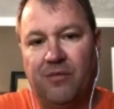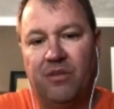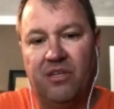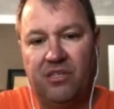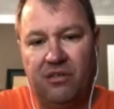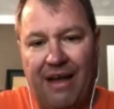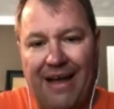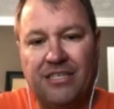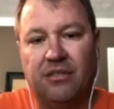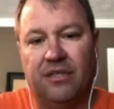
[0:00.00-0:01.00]
but that you're
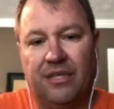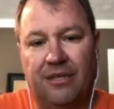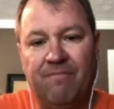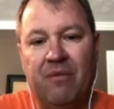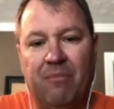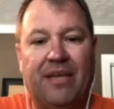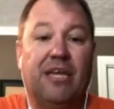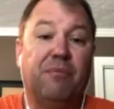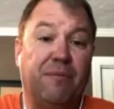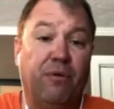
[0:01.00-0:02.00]
actually
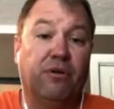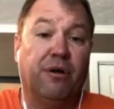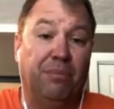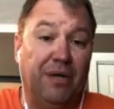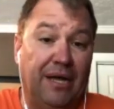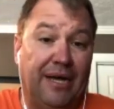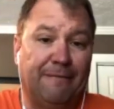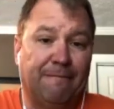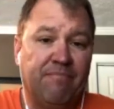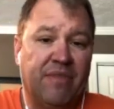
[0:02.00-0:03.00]
making people comply.
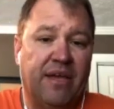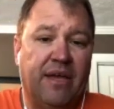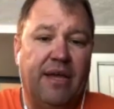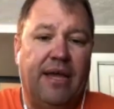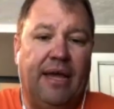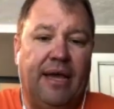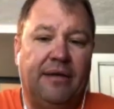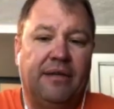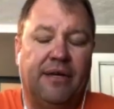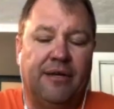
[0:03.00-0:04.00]
Yeah.
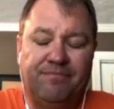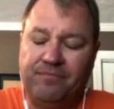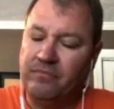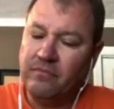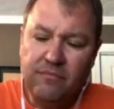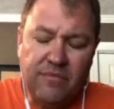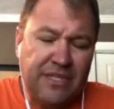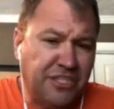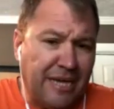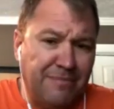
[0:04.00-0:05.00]
And um,
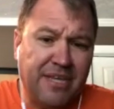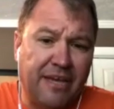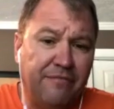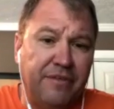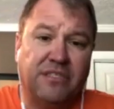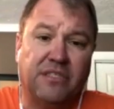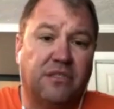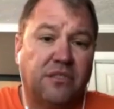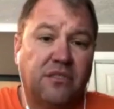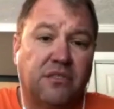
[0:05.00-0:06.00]
job site
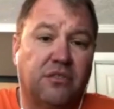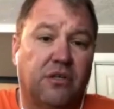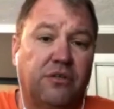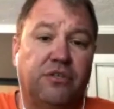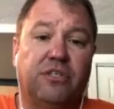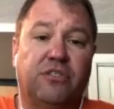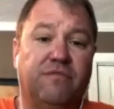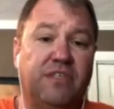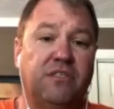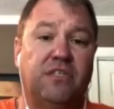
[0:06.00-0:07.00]
visits. So you could
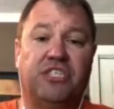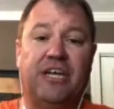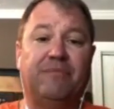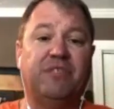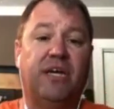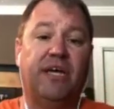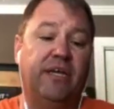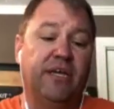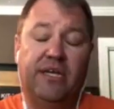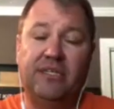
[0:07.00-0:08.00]
visit a job site,
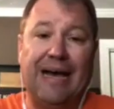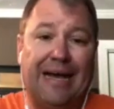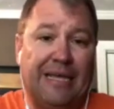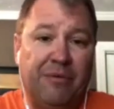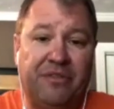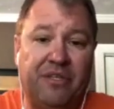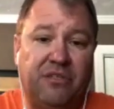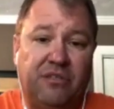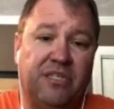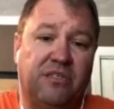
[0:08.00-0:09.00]
document that
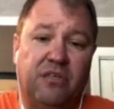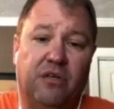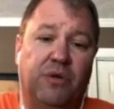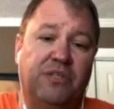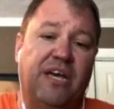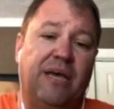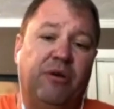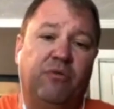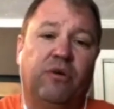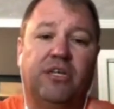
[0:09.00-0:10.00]
you did so, what time
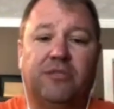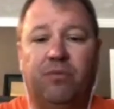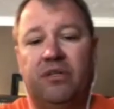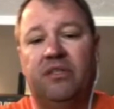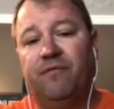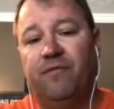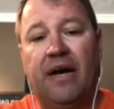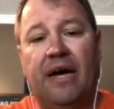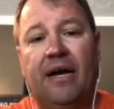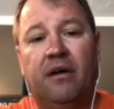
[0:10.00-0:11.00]
it was, put in the
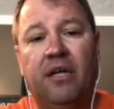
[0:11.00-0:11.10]
file,